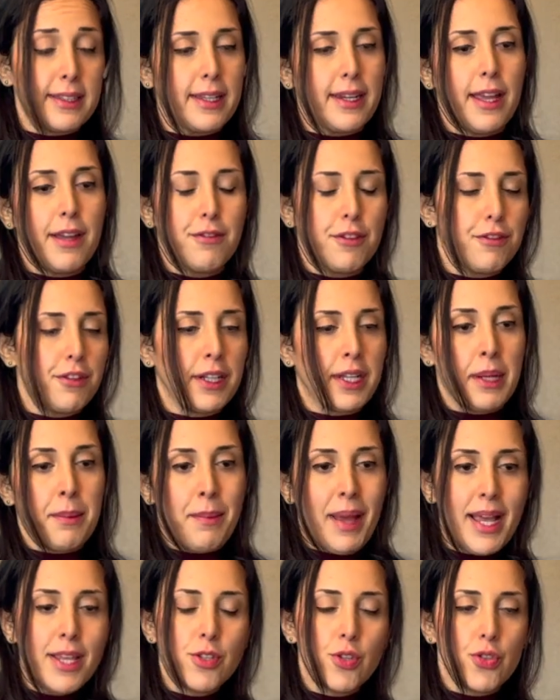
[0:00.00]
that I have a freaking
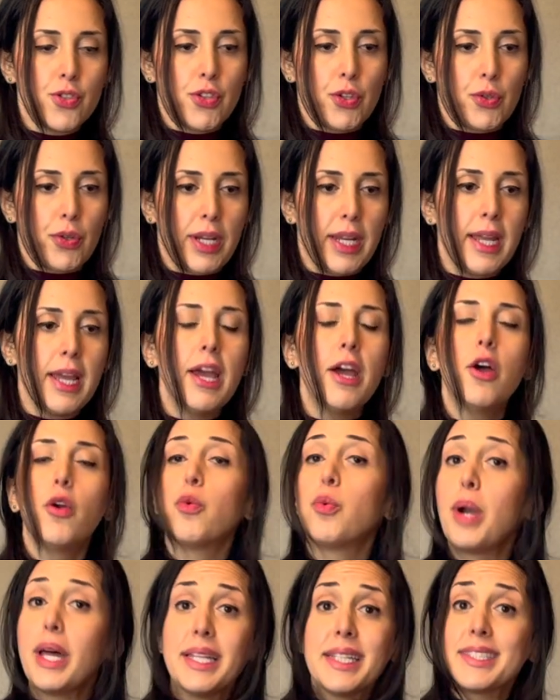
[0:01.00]
master's degree,
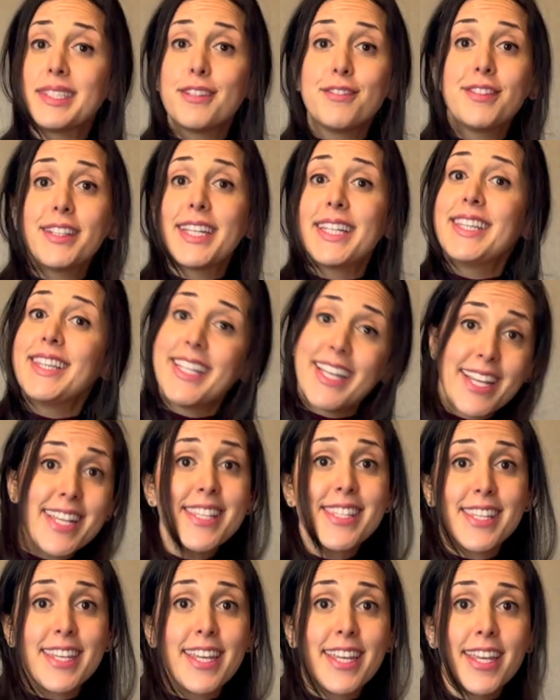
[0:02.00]
relatively
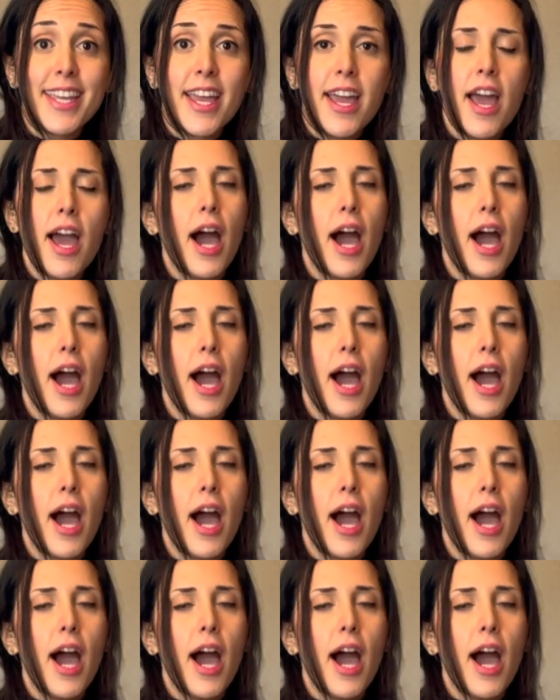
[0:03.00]
lazy.